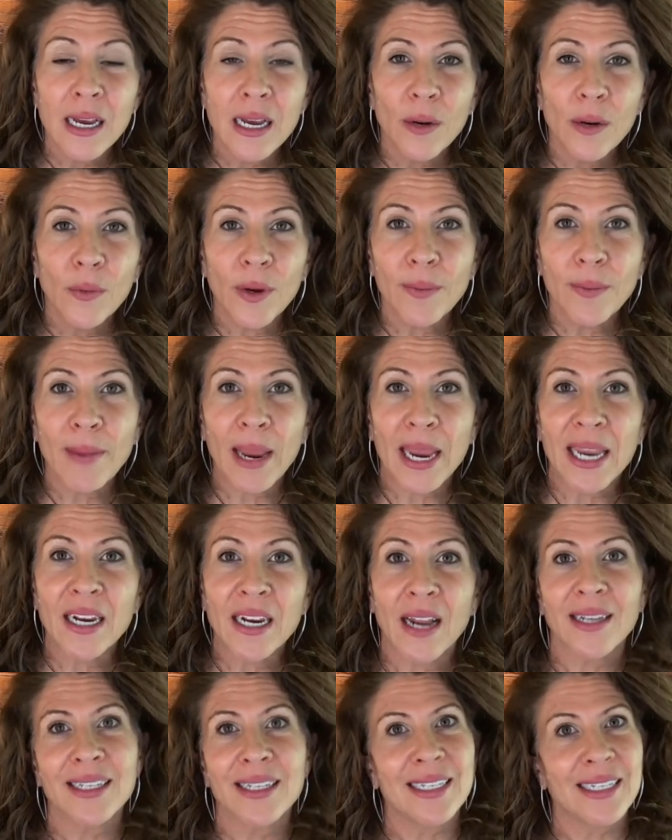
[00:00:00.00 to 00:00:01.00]
we may
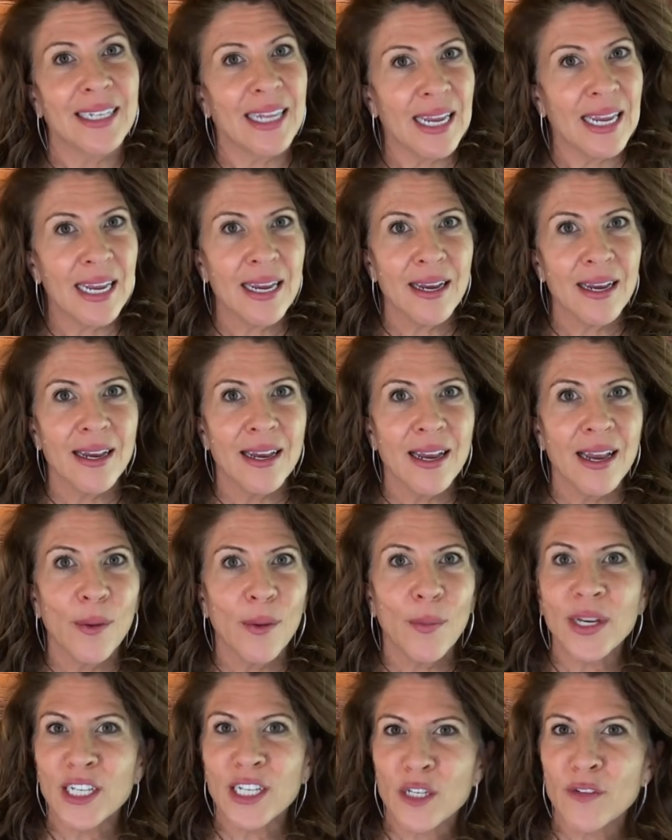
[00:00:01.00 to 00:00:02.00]
not see,
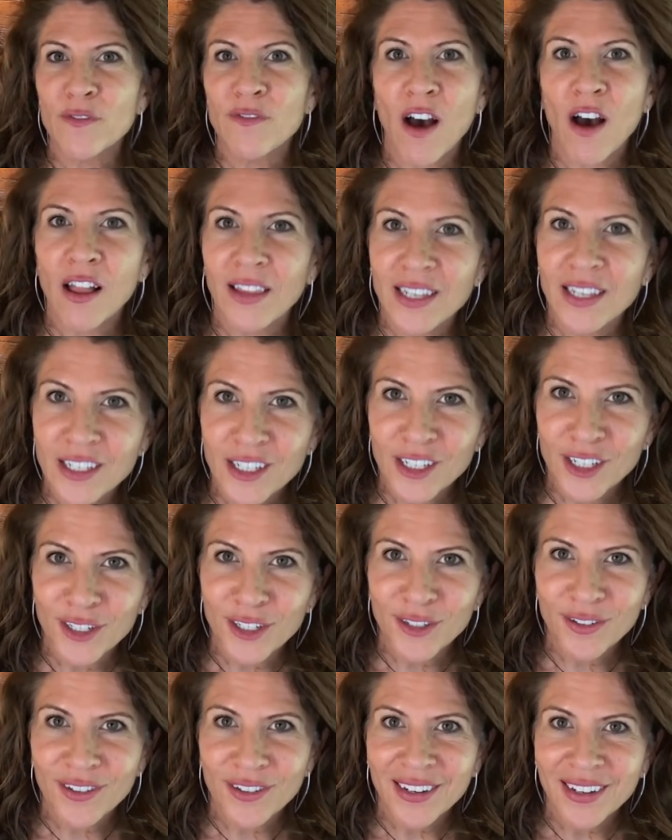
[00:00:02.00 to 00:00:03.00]
we just fall
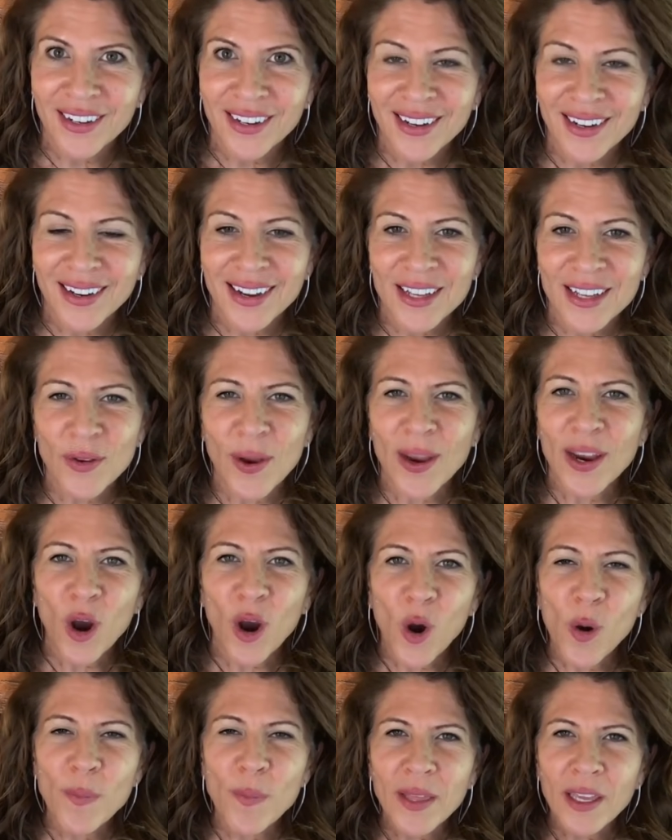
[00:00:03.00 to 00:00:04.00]
into. So I
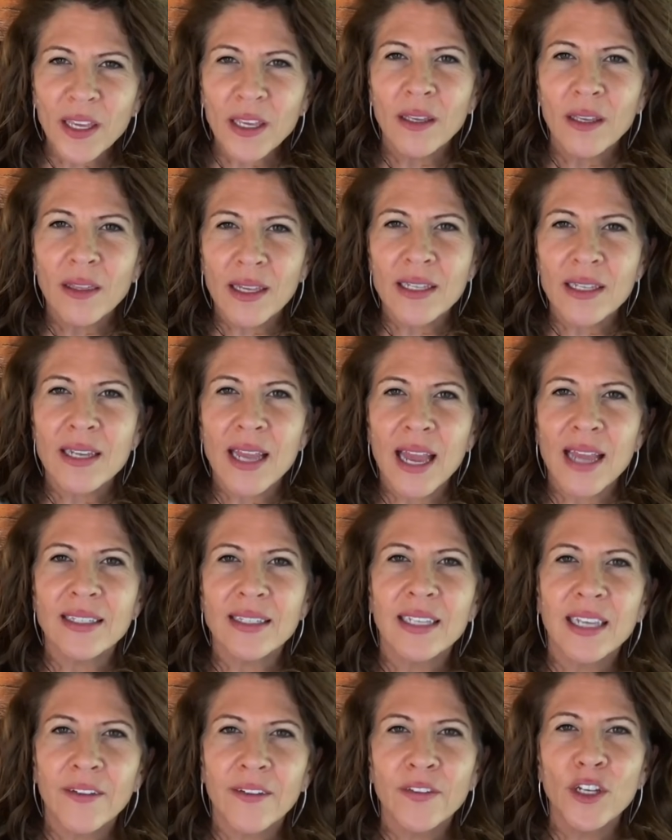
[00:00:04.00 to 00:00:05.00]
hope that this has
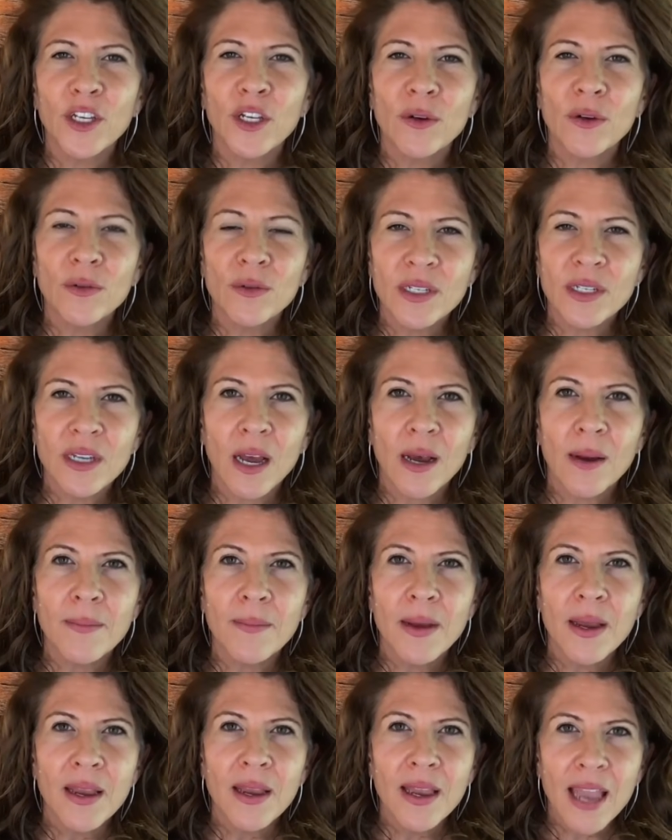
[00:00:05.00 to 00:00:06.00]
given you some
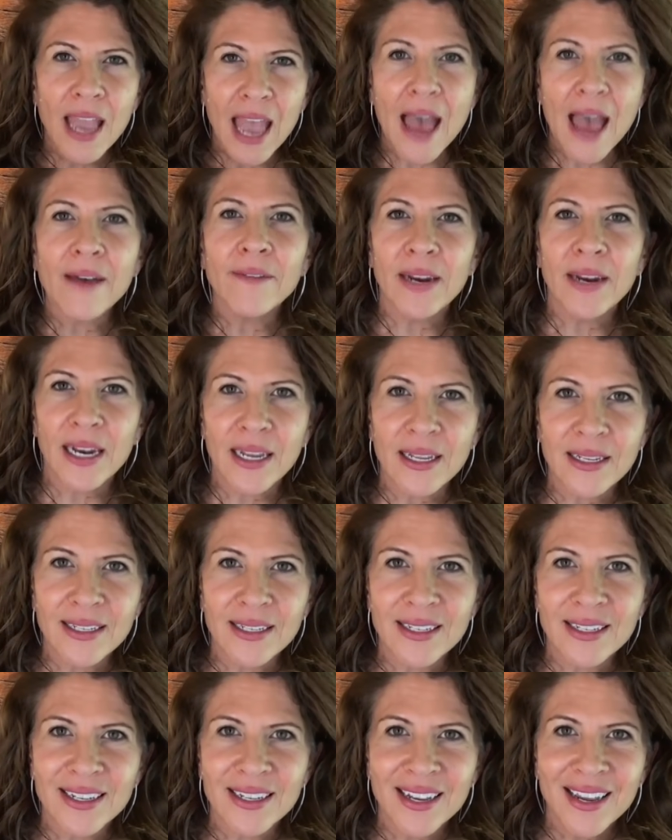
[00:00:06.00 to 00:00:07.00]

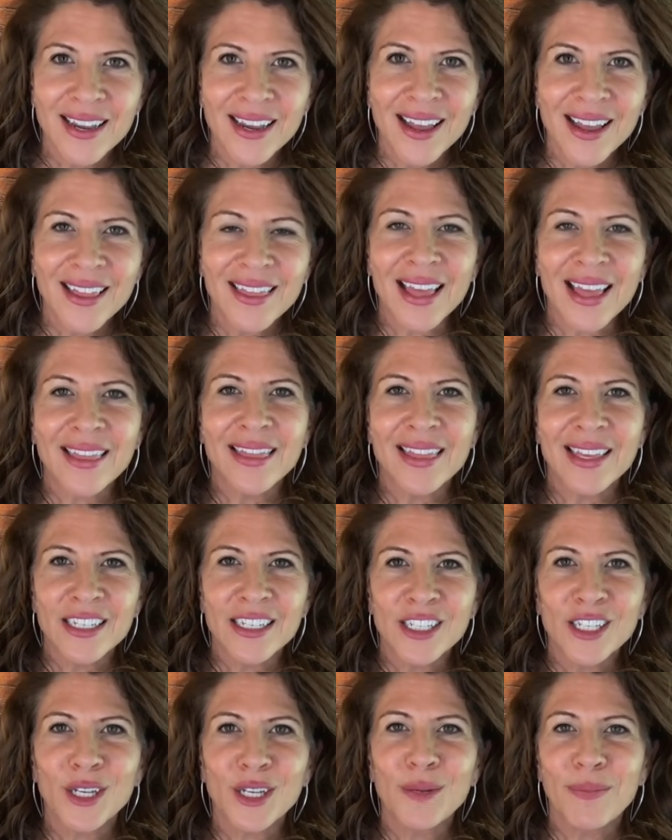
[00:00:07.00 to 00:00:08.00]
evidence that this
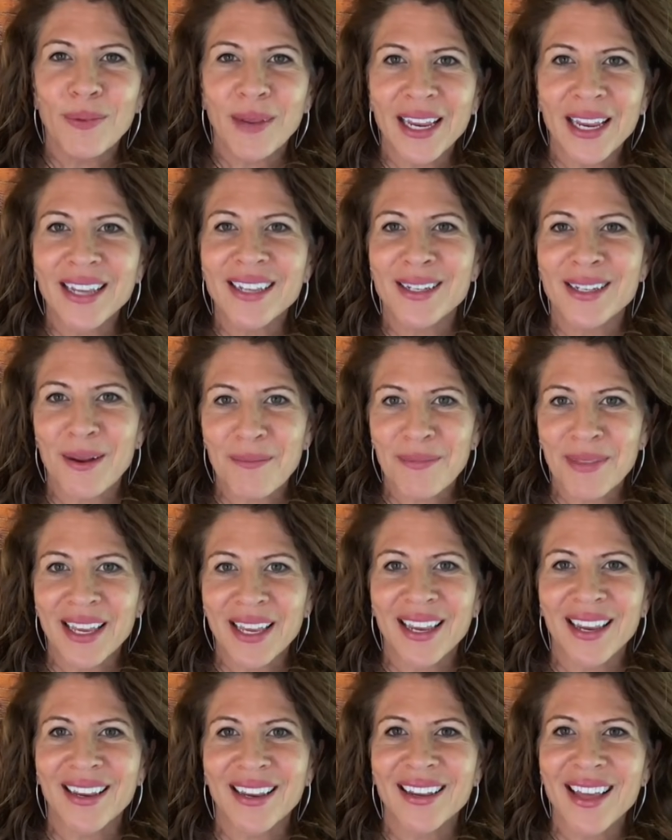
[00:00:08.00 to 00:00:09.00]
could be
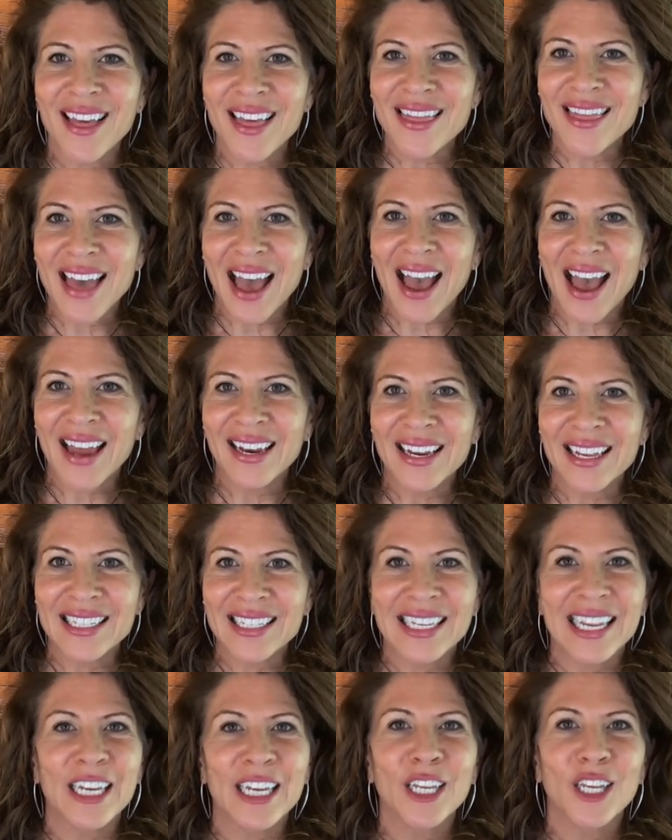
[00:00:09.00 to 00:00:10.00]
something that is
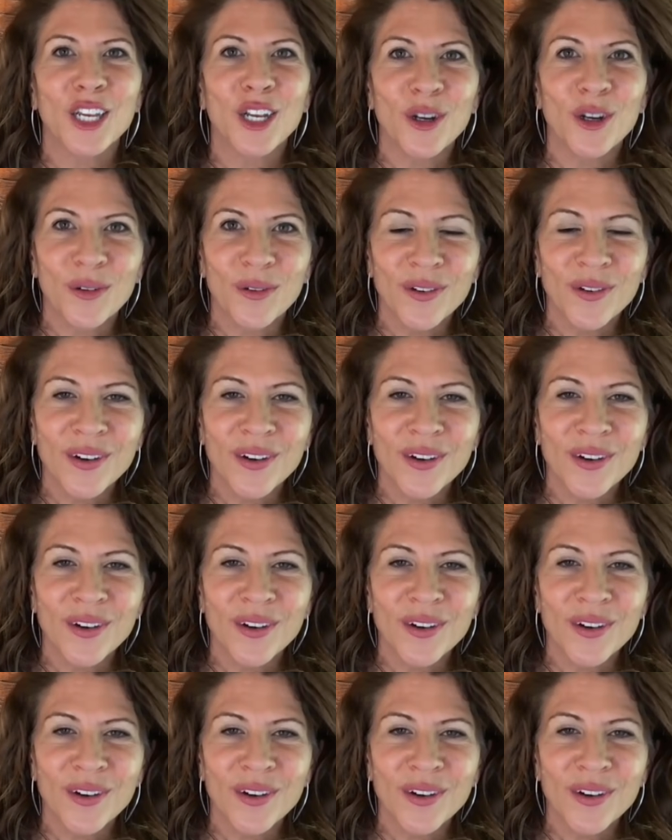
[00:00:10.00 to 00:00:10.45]
hitting you,